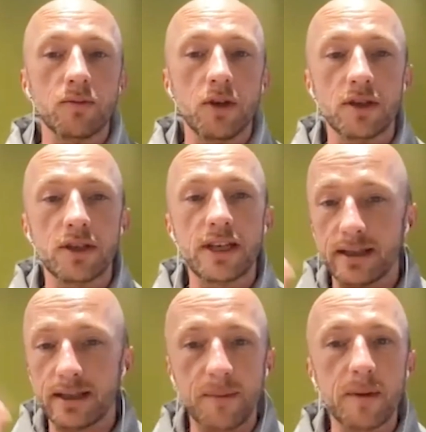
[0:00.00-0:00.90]
You can see
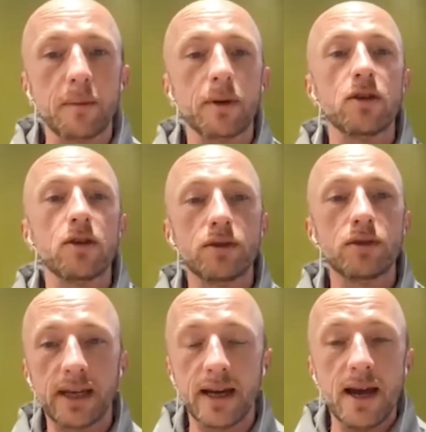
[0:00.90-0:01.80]
this is how many people are
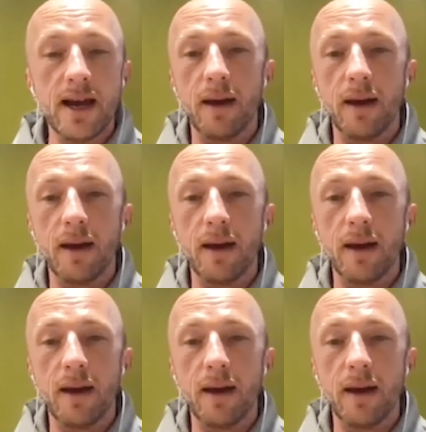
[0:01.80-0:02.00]
using it.